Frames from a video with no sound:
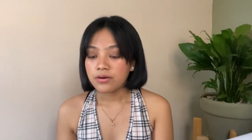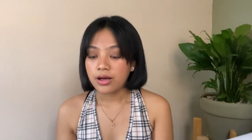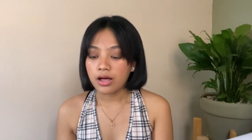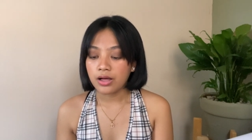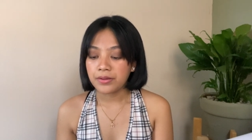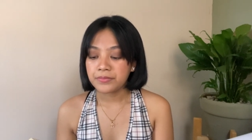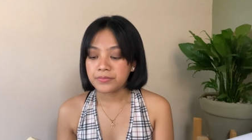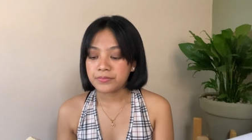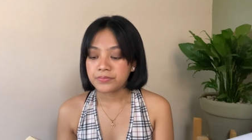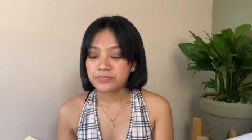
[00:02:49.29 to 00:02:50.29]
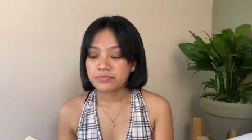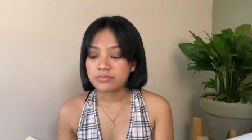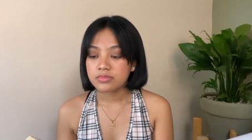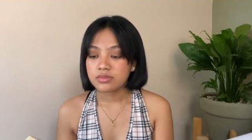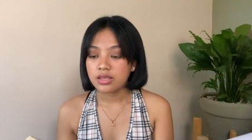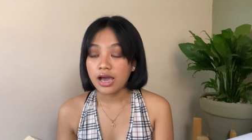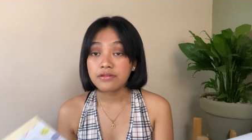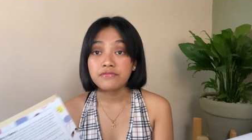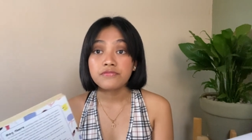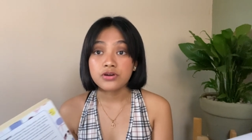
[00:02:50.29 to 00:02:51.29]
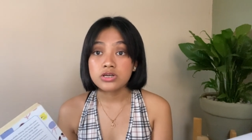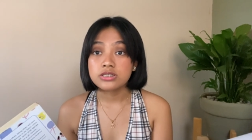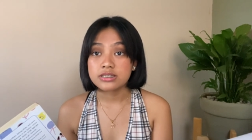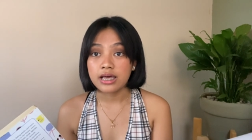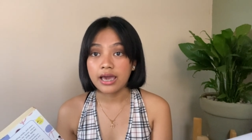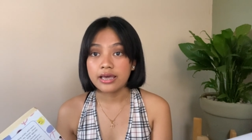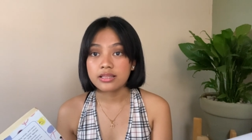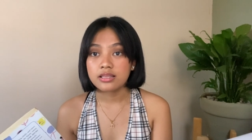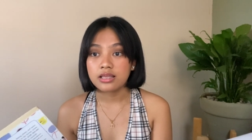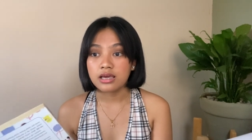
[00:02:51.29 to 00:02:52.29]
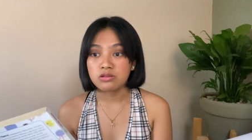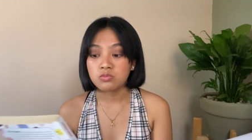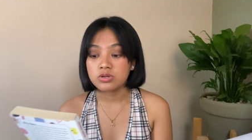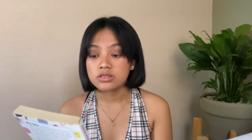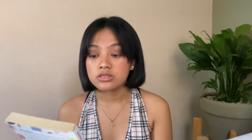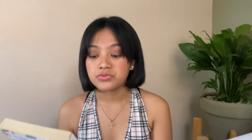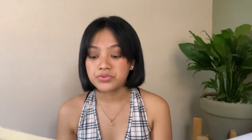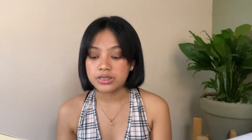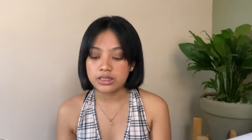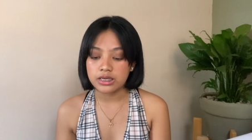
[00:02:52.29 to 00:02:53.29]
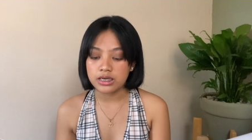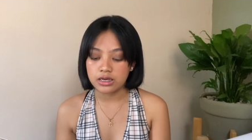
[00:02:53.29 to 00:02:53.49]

at first sight it was really